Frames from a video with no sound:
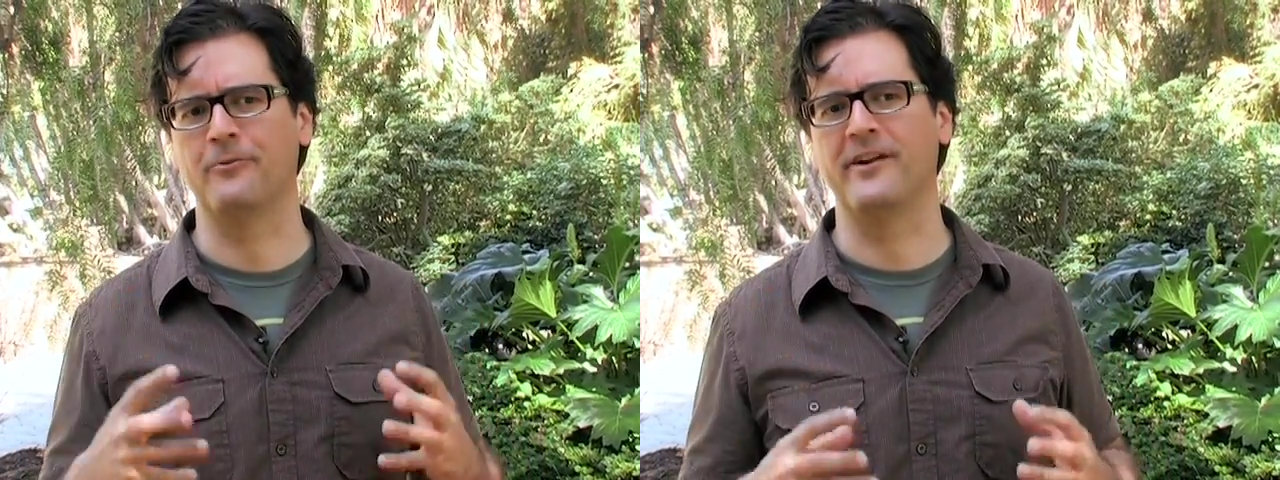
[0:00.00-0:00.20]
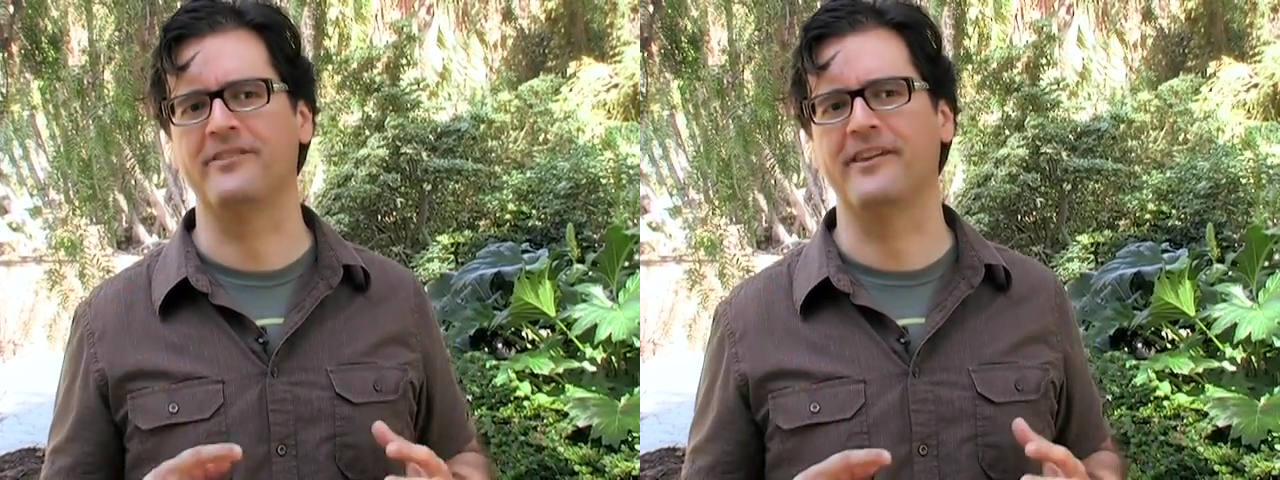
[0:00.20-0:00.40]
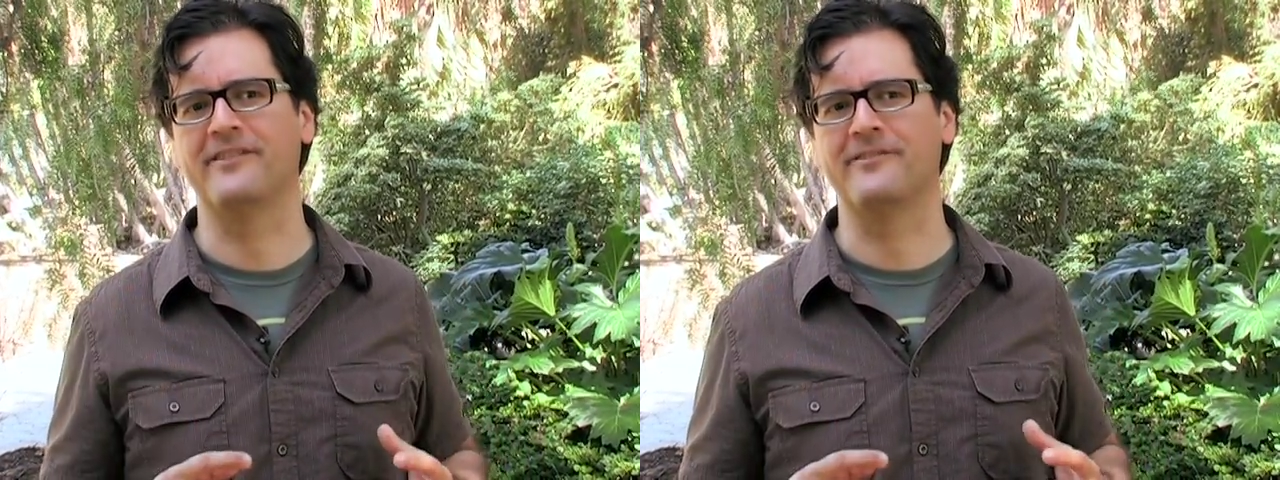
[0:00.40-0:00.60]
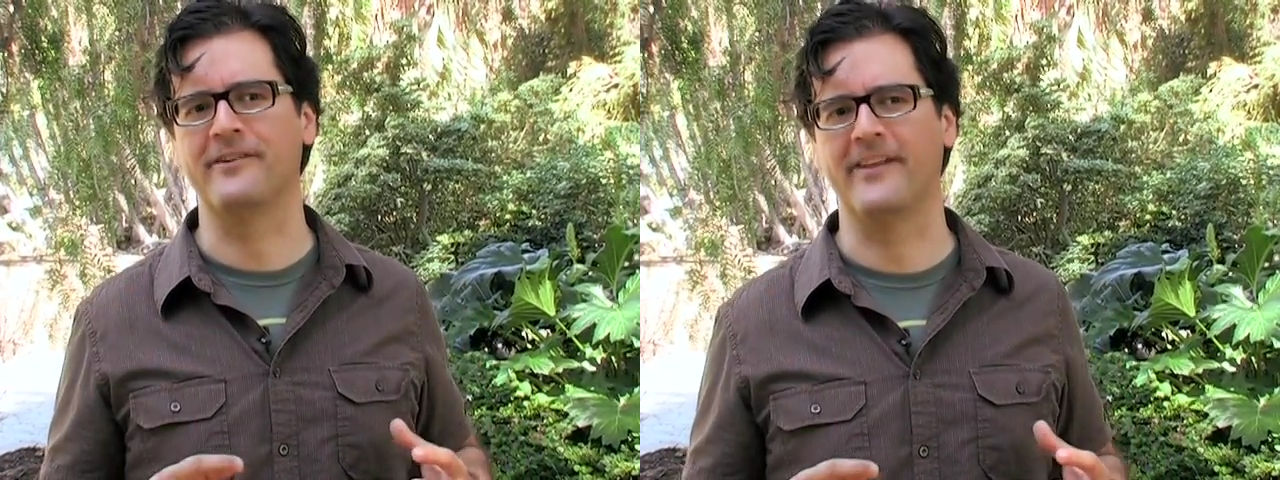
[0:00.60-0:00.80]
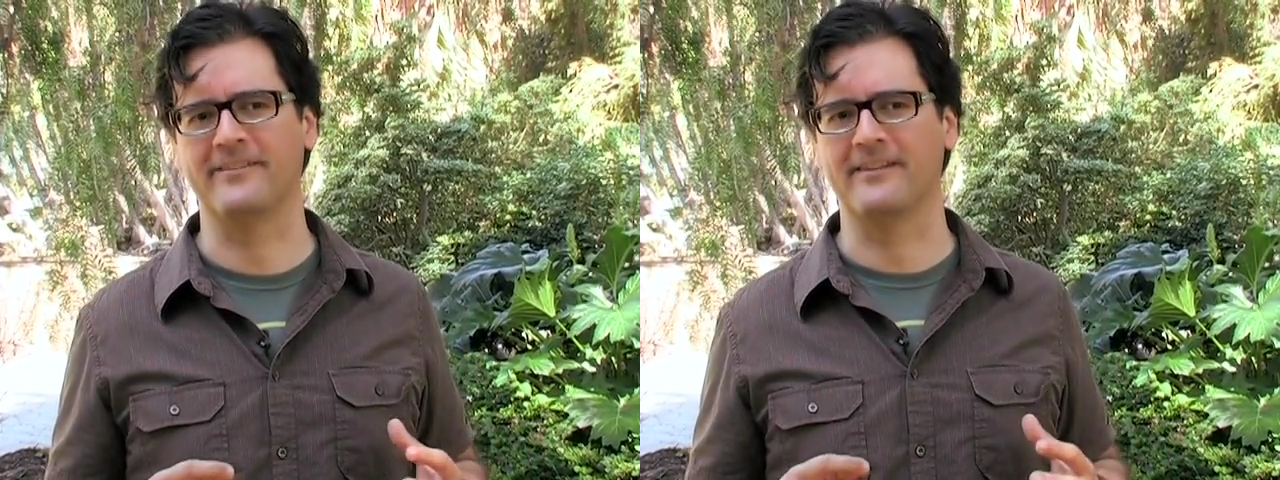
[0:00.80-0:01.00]
rich history
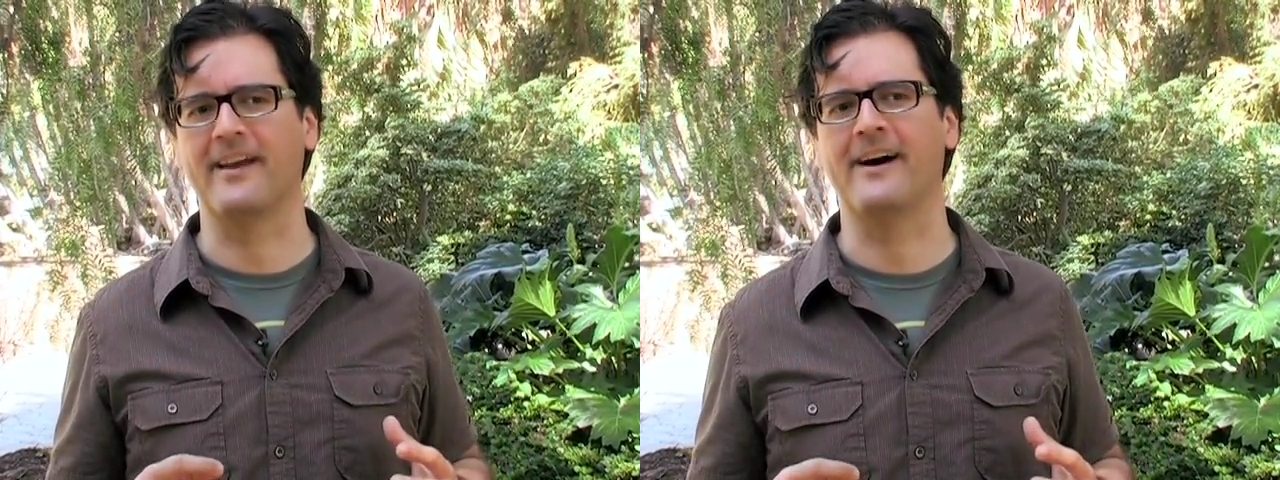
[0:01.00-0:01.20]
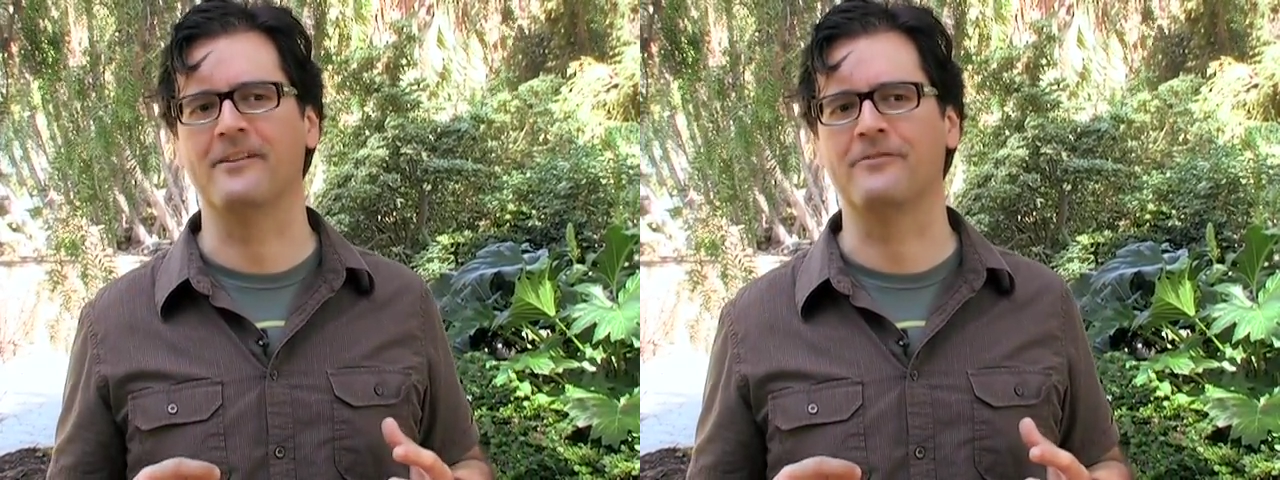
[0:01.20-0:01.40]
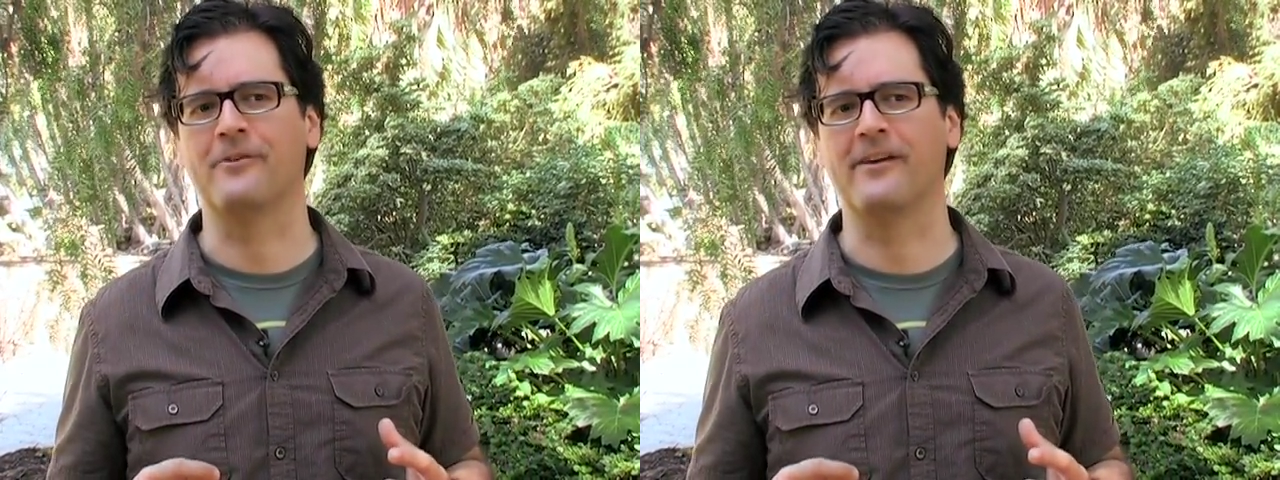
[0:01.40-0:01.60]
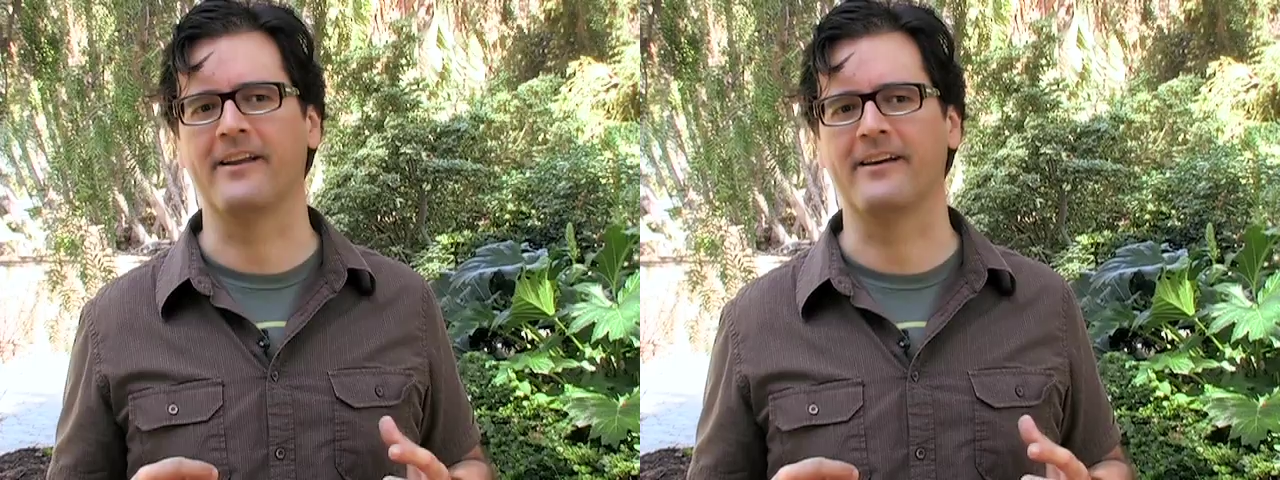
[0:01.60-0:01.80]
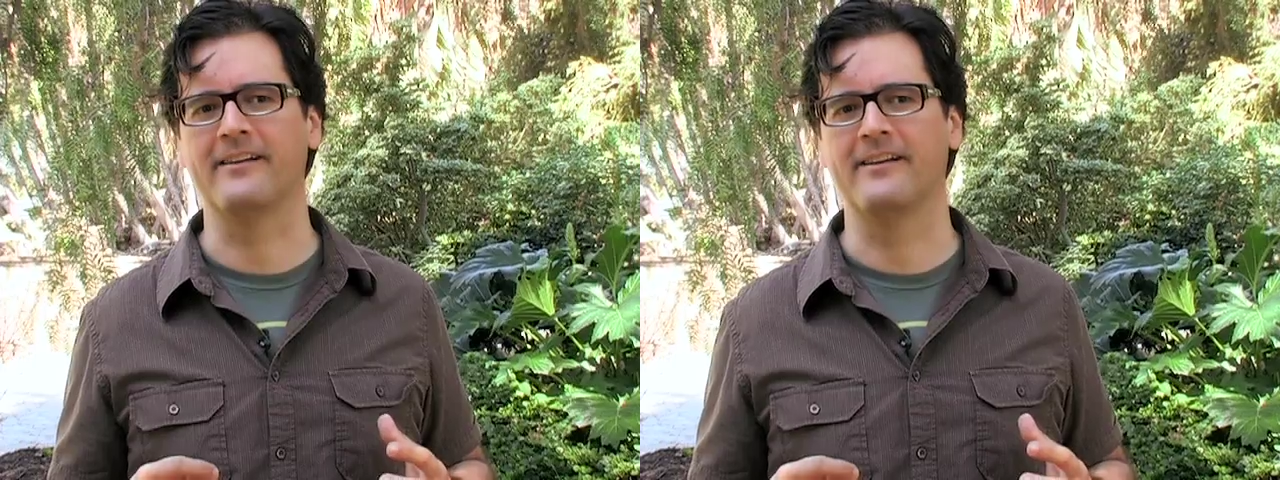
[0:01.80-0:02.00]
that's in
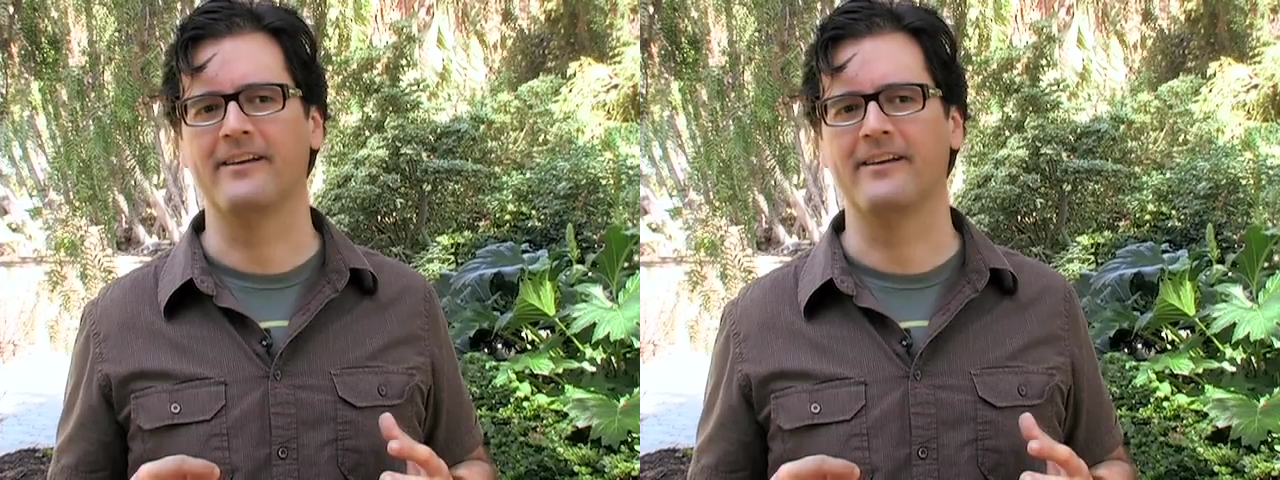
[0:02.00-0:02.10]
California